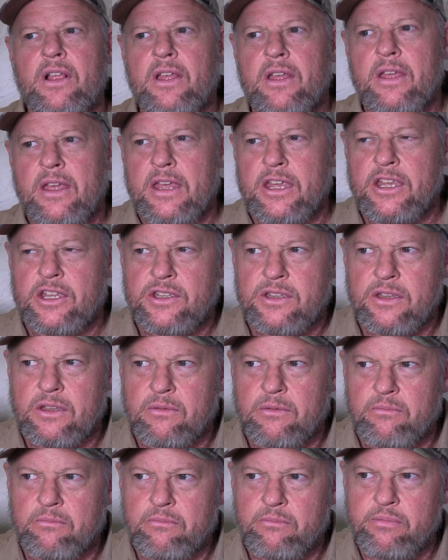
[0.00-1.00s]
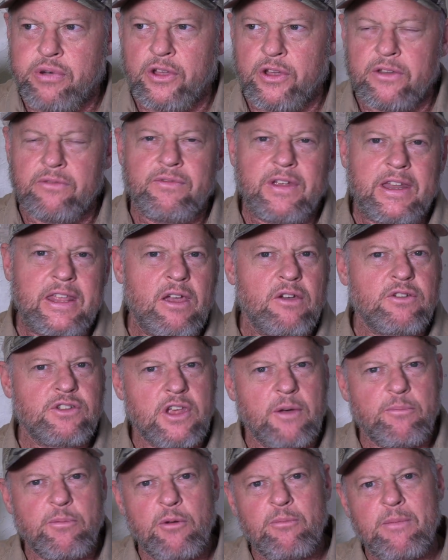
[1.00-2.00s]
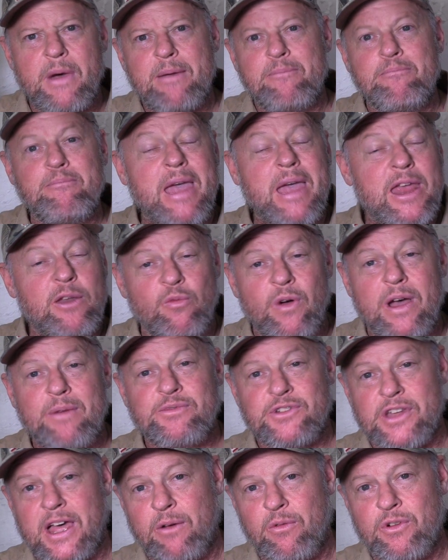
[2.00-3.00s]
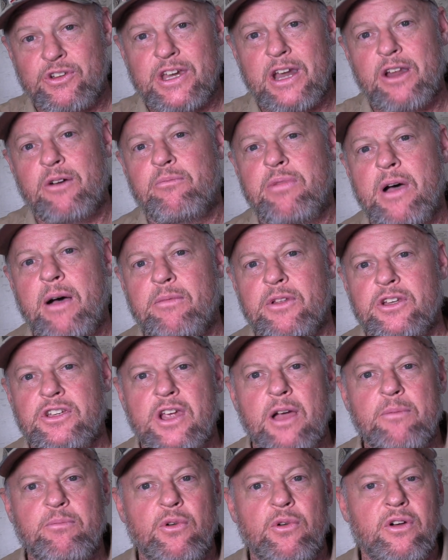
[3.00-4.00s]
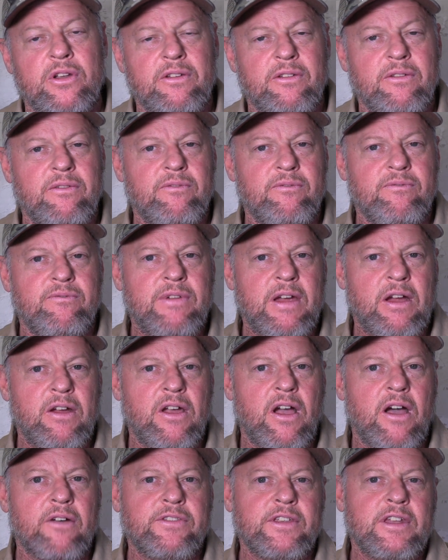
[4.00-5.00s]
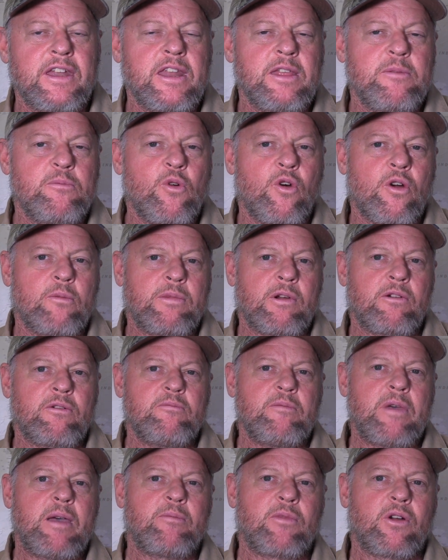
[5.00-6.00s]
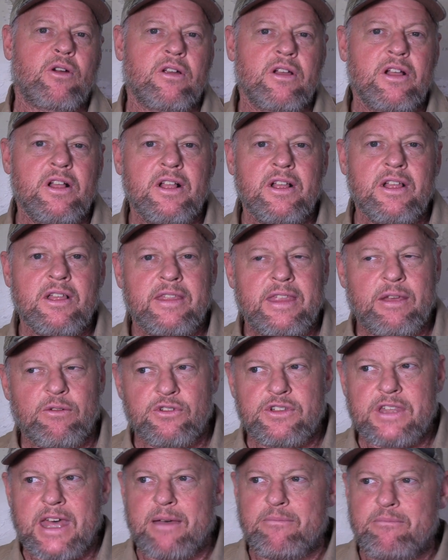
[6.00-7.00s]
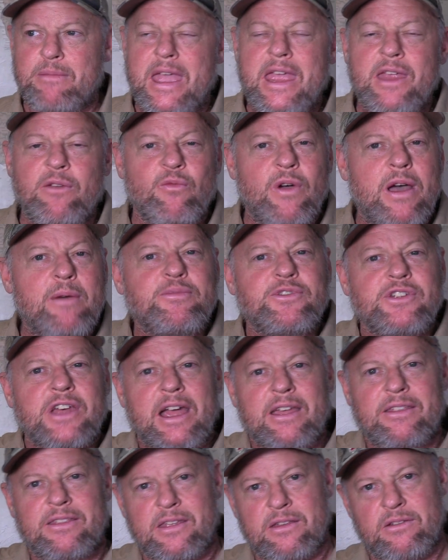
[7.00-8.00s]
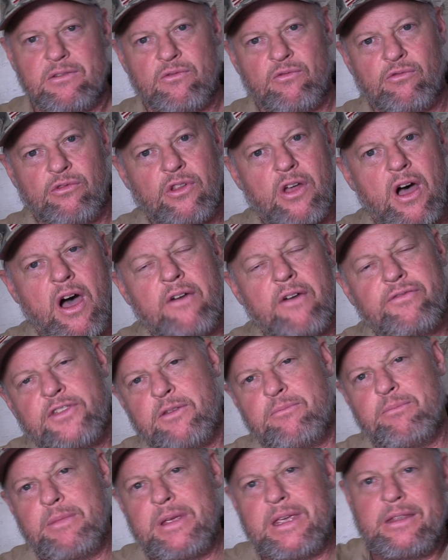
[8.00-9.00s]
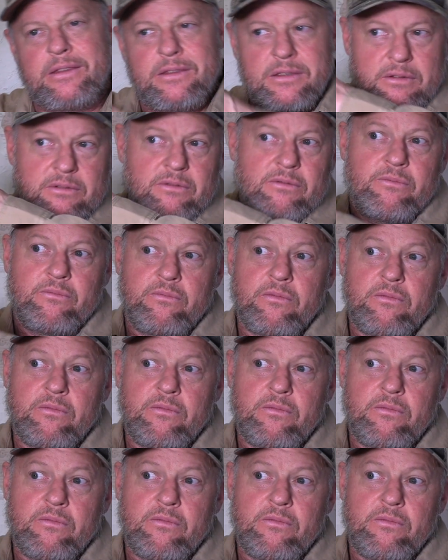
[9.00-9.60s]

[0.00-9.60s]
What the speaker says: is put videos up on my main website, which I don't publish up on very often anymore. But remember, it was that main website that lofted me to,